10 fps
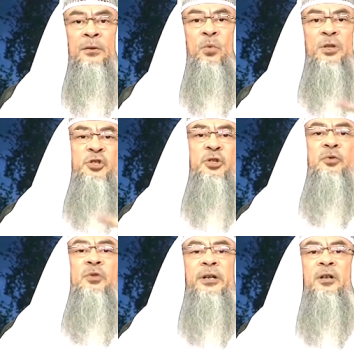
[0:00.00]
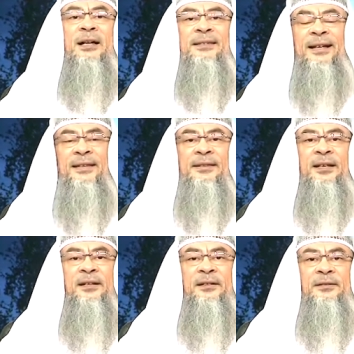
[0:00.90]
What's the ruling on
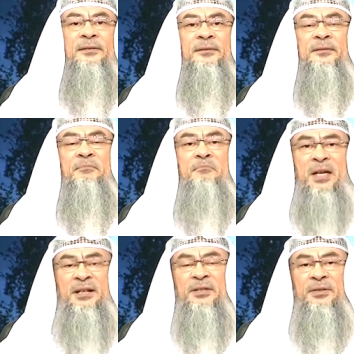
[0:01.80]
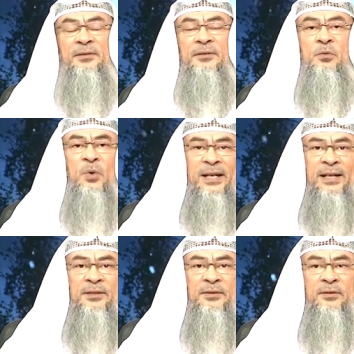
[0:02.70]
attending mixed
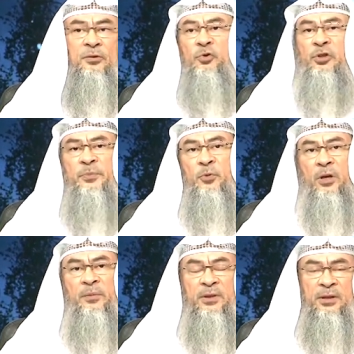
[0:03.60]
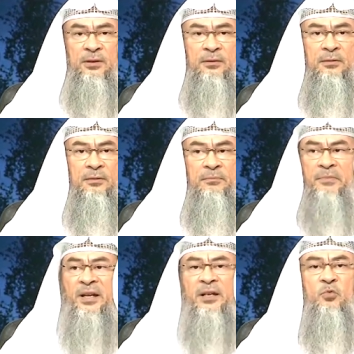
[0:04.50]
weddings? Totally prohibited.
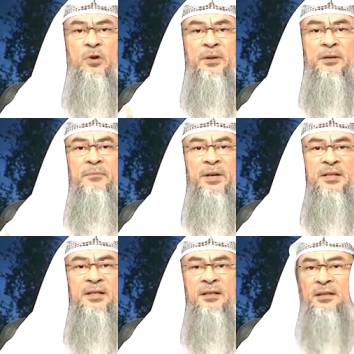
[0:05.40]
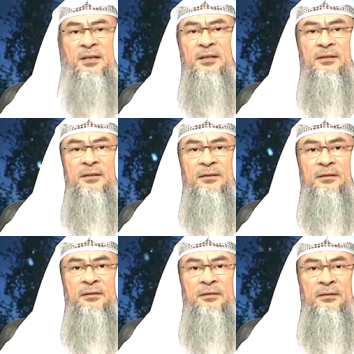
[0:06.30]
Men and women mixing, this is
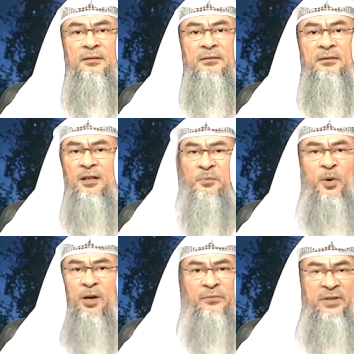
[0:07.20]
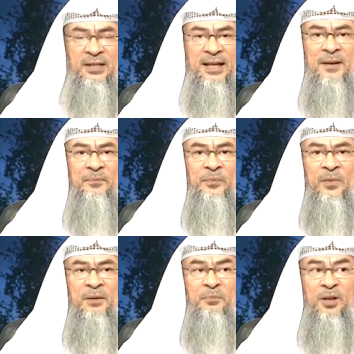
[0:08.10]
not part of Islam,
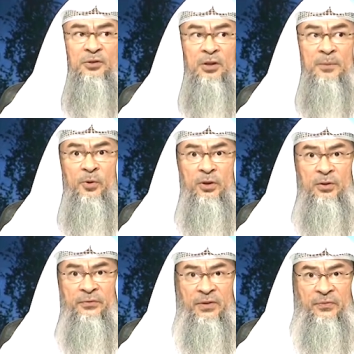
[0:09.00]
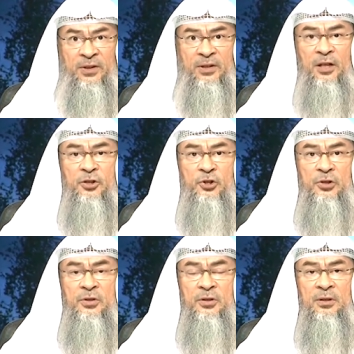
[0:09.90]
part of different
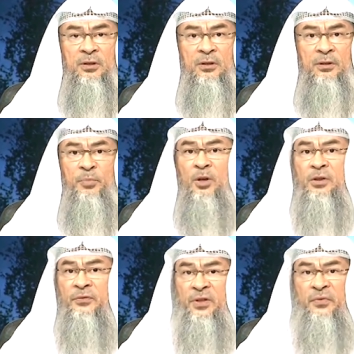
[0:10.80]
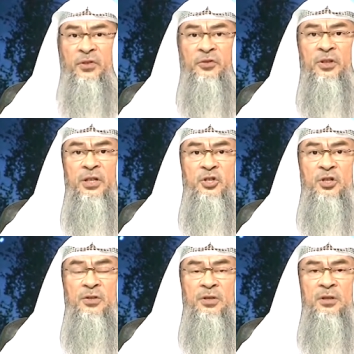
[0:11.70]
cultures, part of different
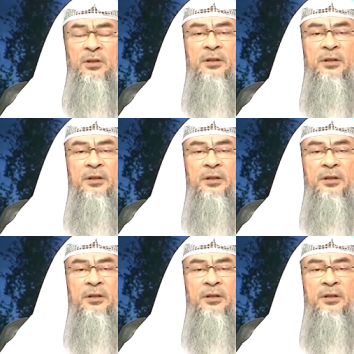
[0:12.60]
religions.